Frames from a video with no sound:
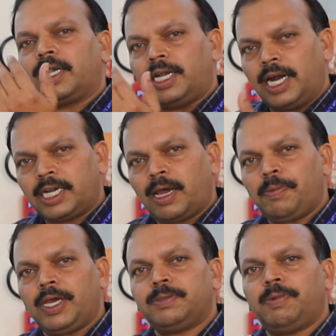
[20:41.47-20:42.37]
delta
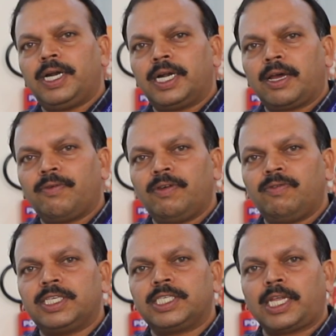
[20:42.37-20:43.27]
pH by delta V,
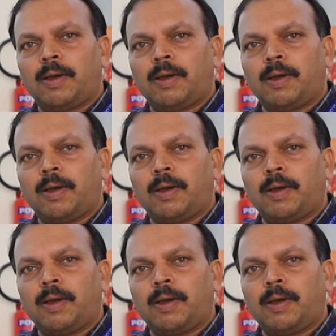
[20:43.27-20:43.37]
which is